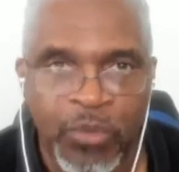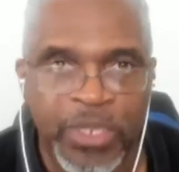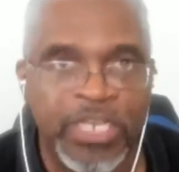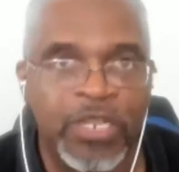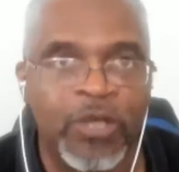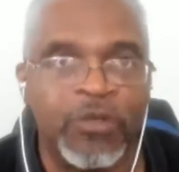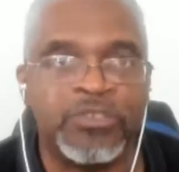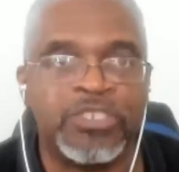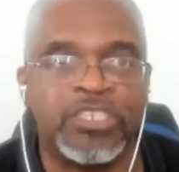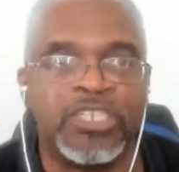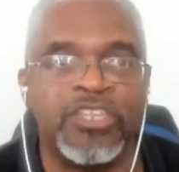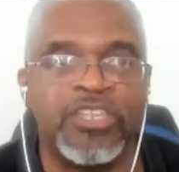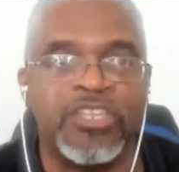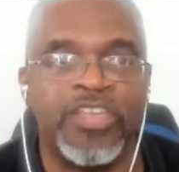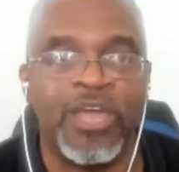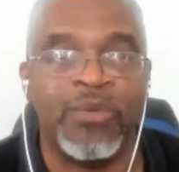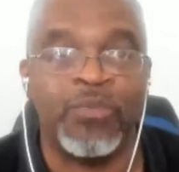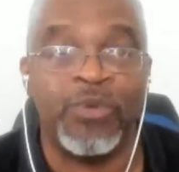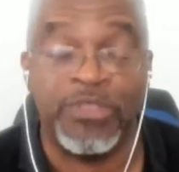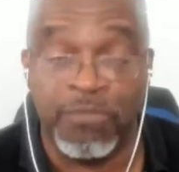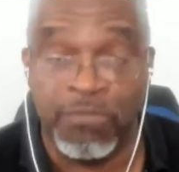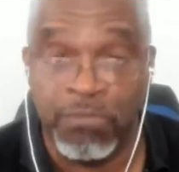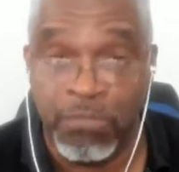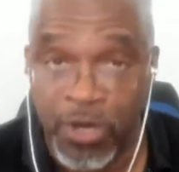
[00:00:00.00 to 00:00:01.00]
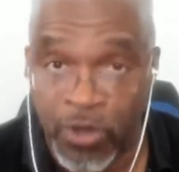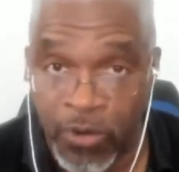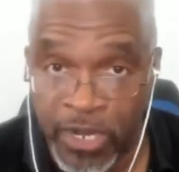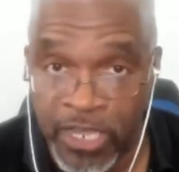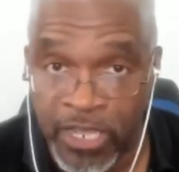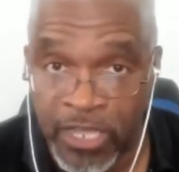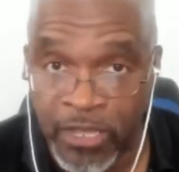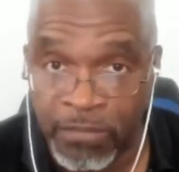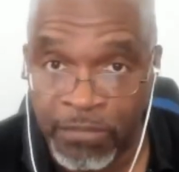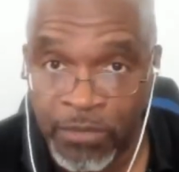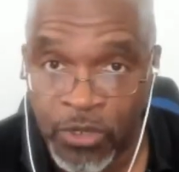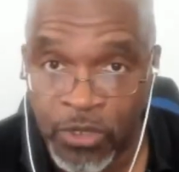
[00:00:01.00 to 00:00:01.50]
We don't see that with
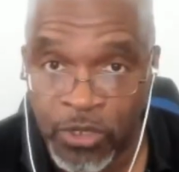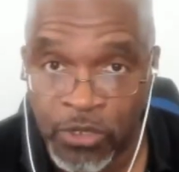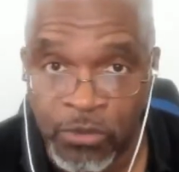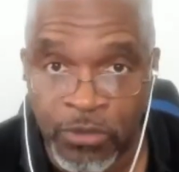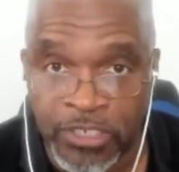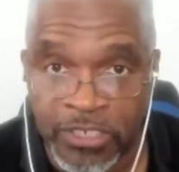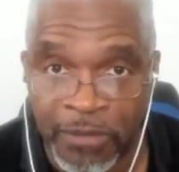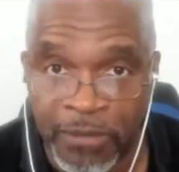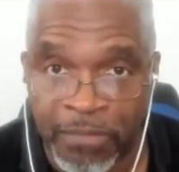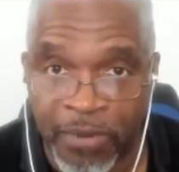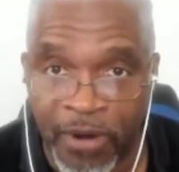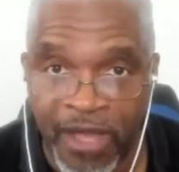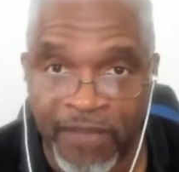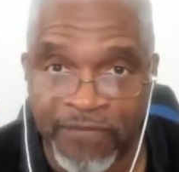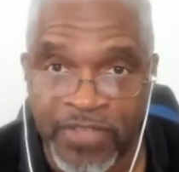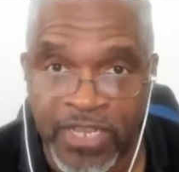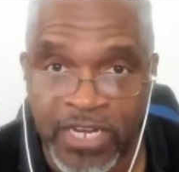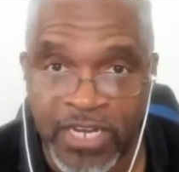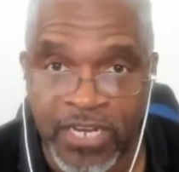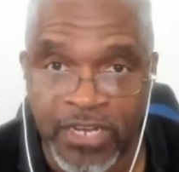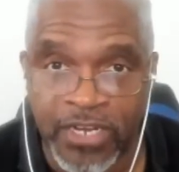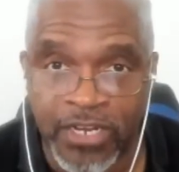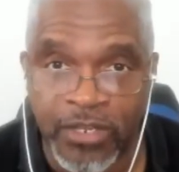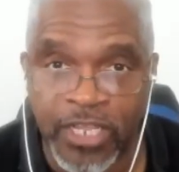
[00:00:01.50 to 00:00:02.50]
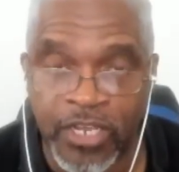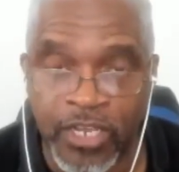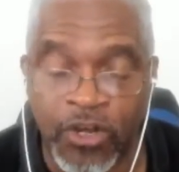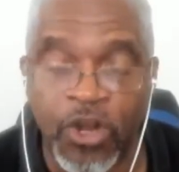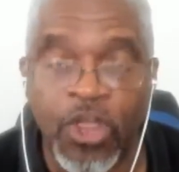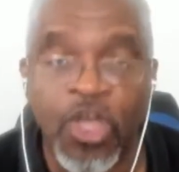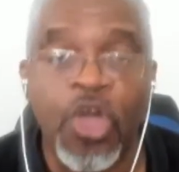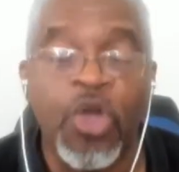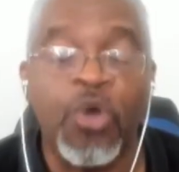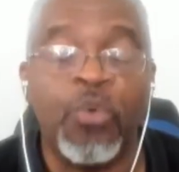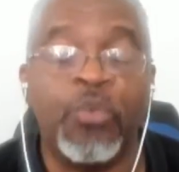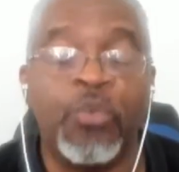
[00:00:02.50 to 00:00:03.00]
Miriam, who was a prophet and a
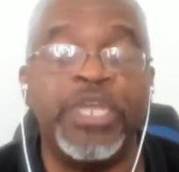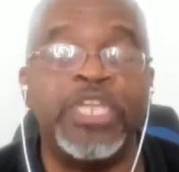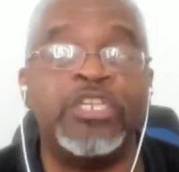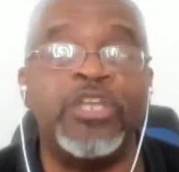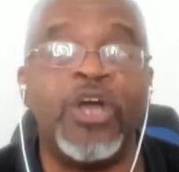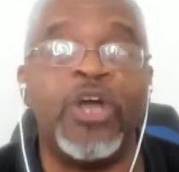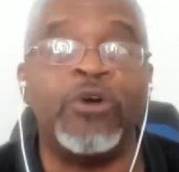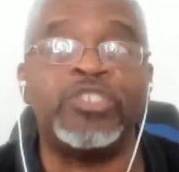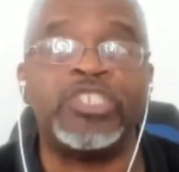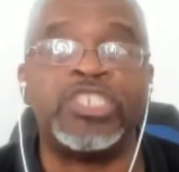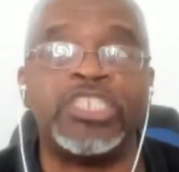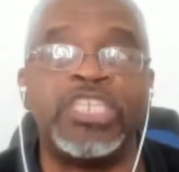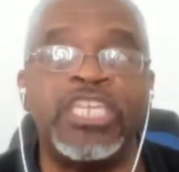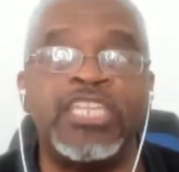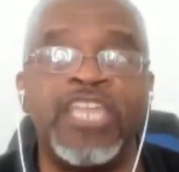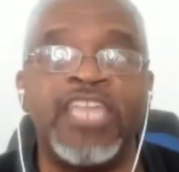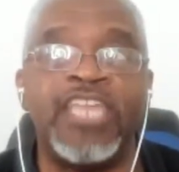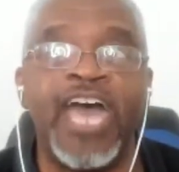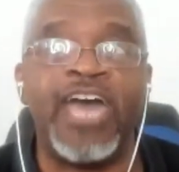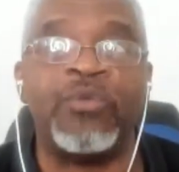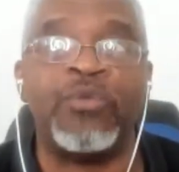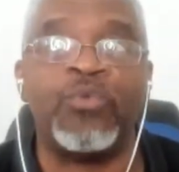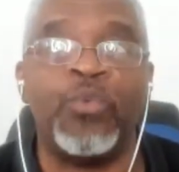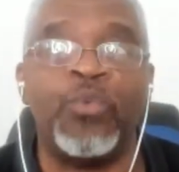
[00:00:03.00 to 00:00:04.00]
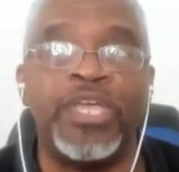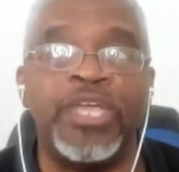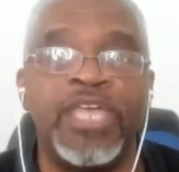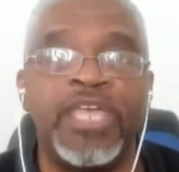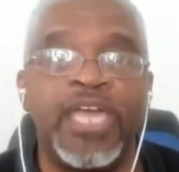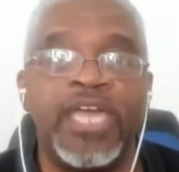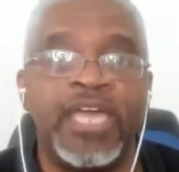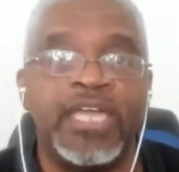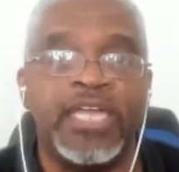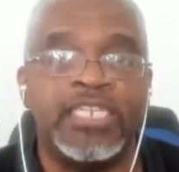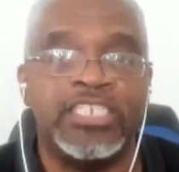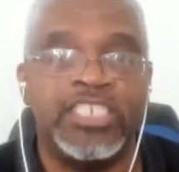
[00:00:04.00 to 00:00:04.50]
leader. We don't see that with
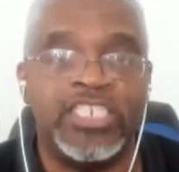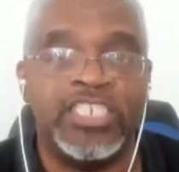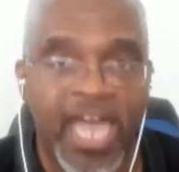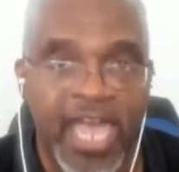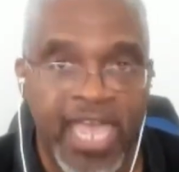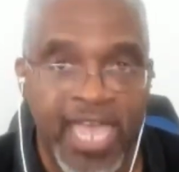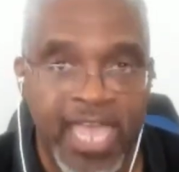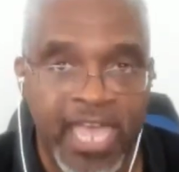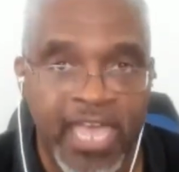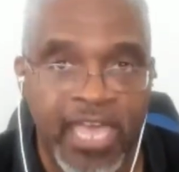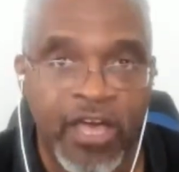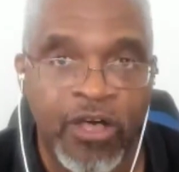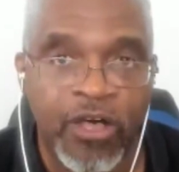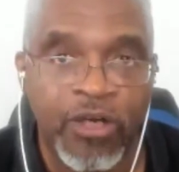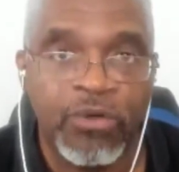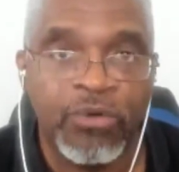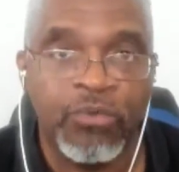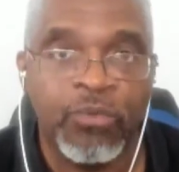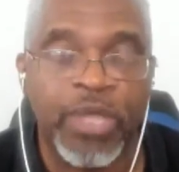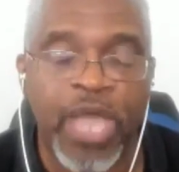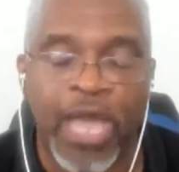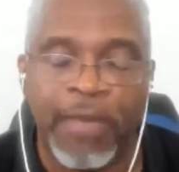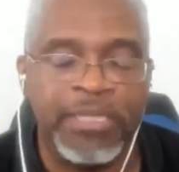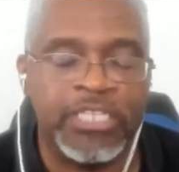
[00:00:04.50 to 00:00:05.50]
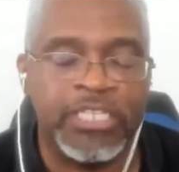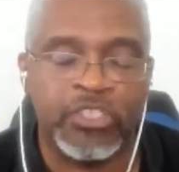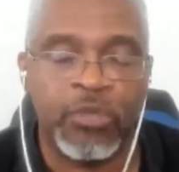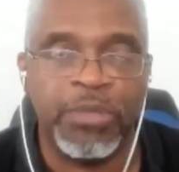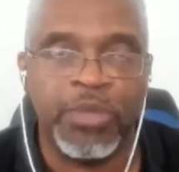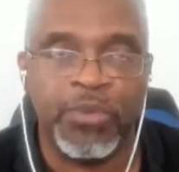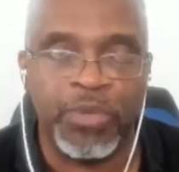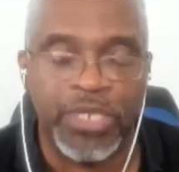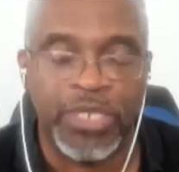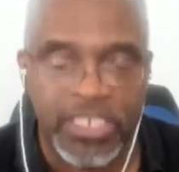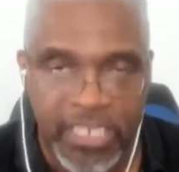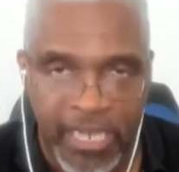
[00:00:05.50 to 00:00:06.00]

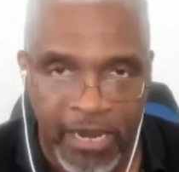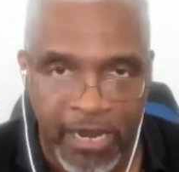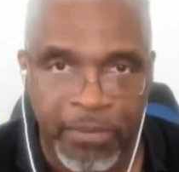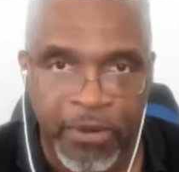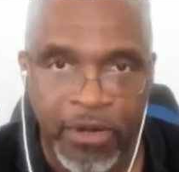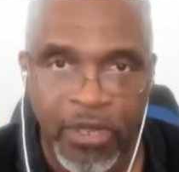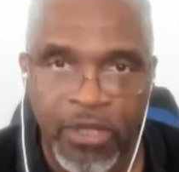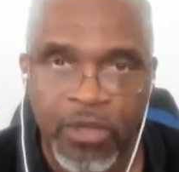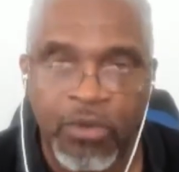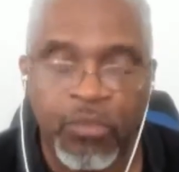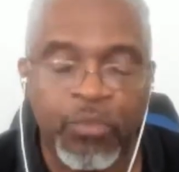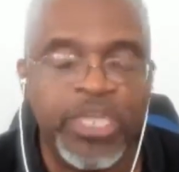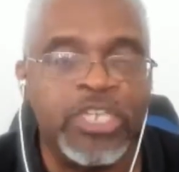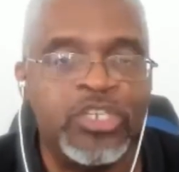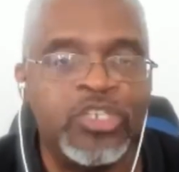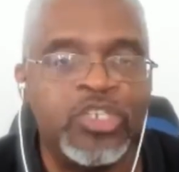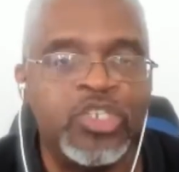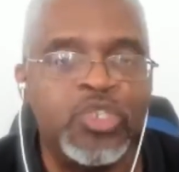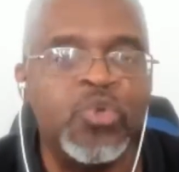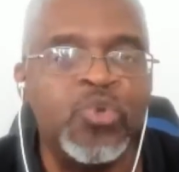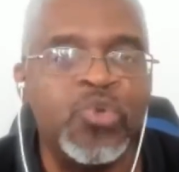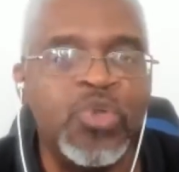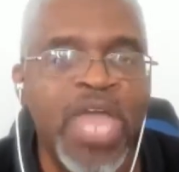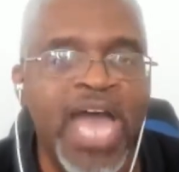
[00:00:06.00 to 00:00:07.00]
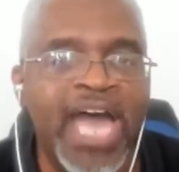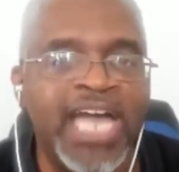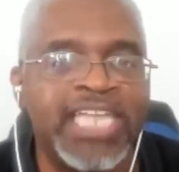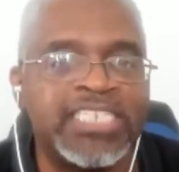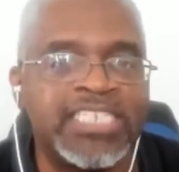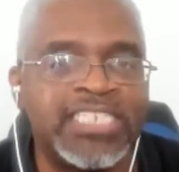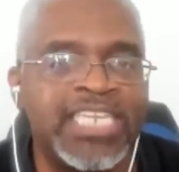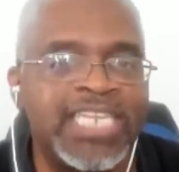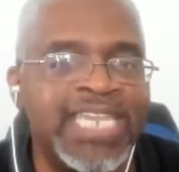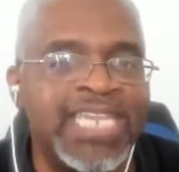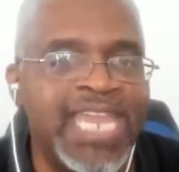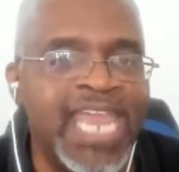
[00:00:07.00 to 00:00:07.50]
with Deborah. We do
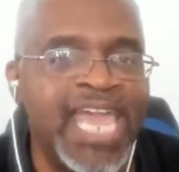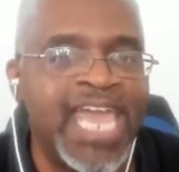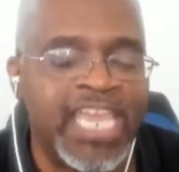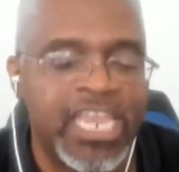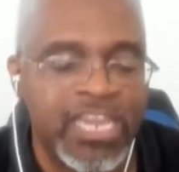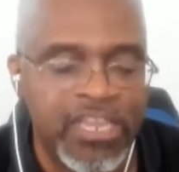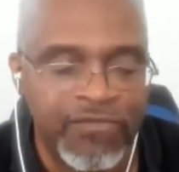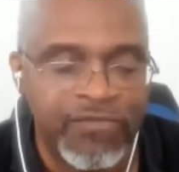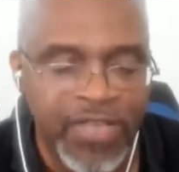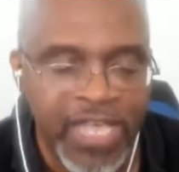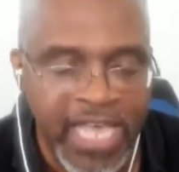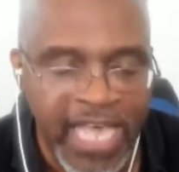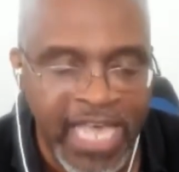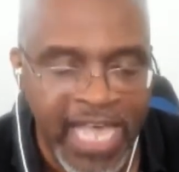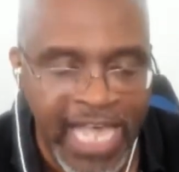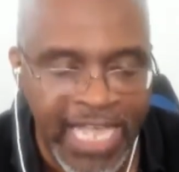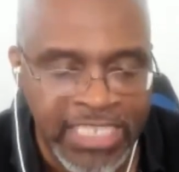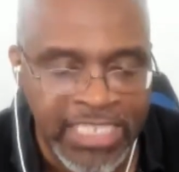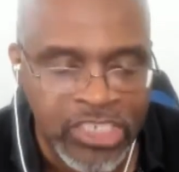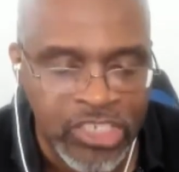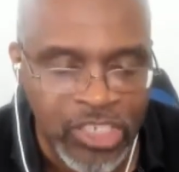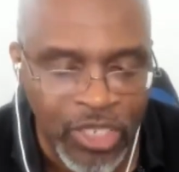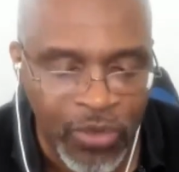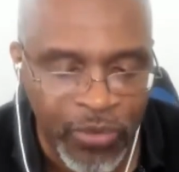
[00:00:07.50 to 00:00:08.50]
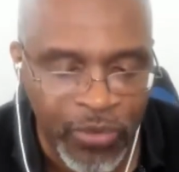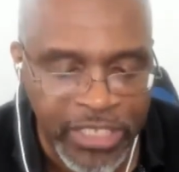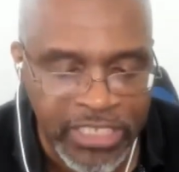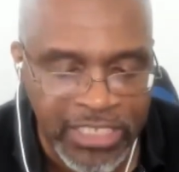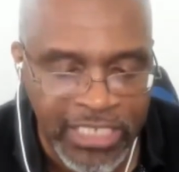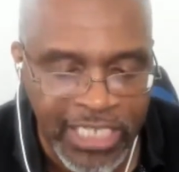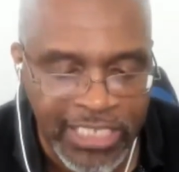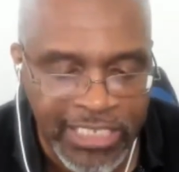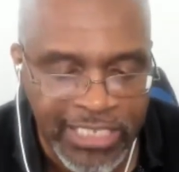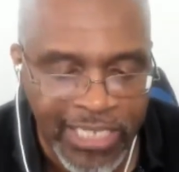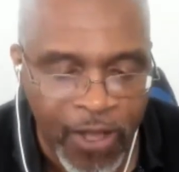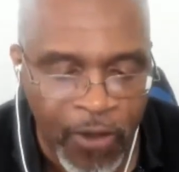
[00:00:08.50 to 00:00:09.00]
not see negative
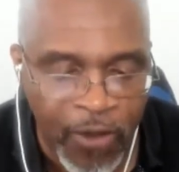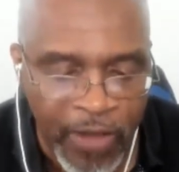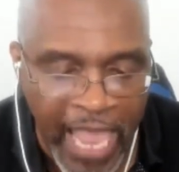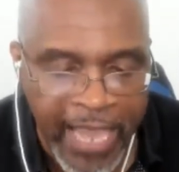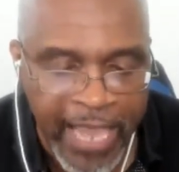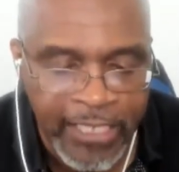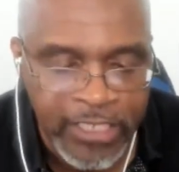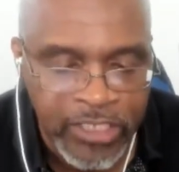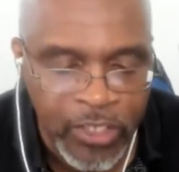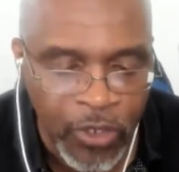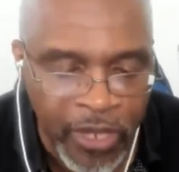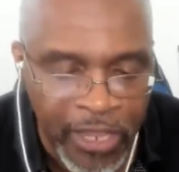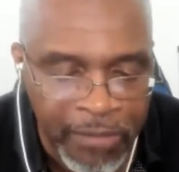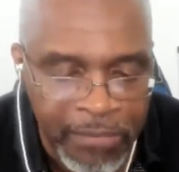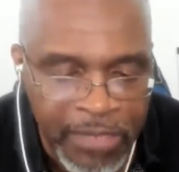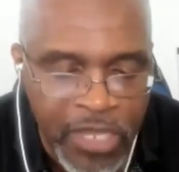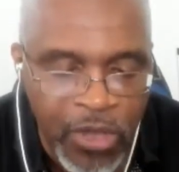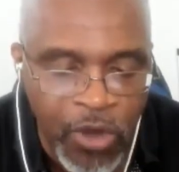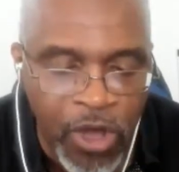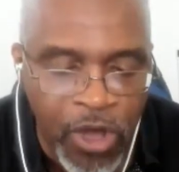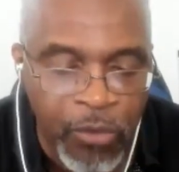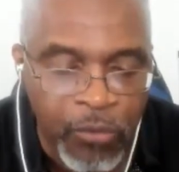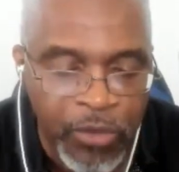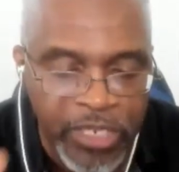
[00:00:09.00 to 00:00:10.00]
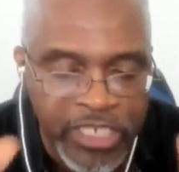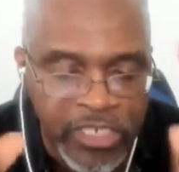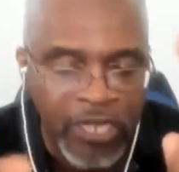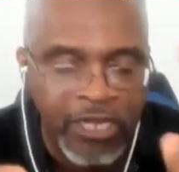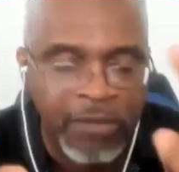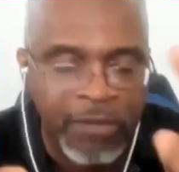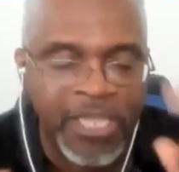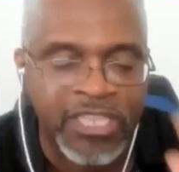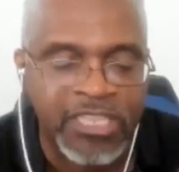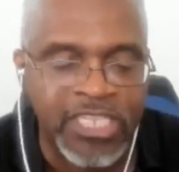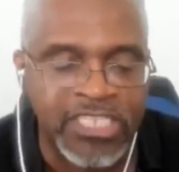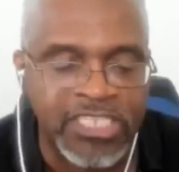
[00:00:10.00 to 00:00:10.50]
consequences. Okay, so let me go on. We
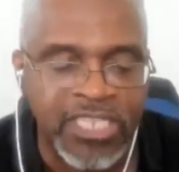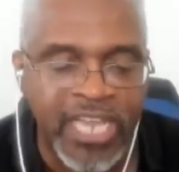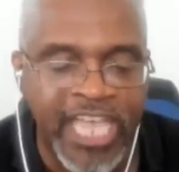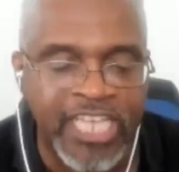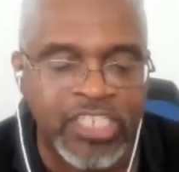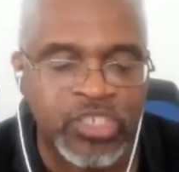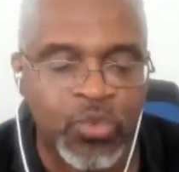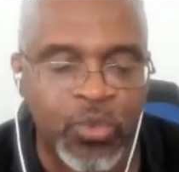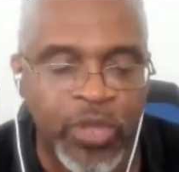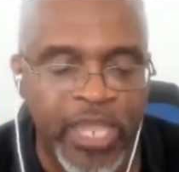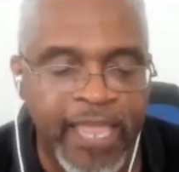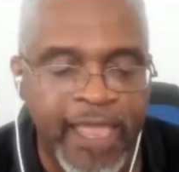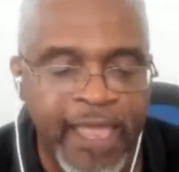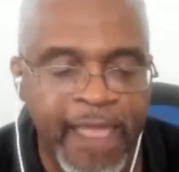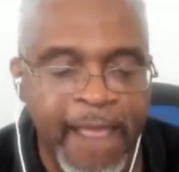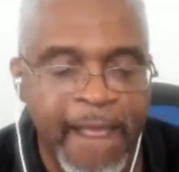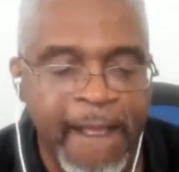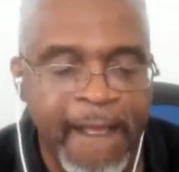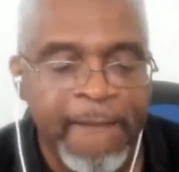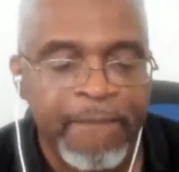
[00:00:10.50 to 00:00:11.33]
talked about this last week.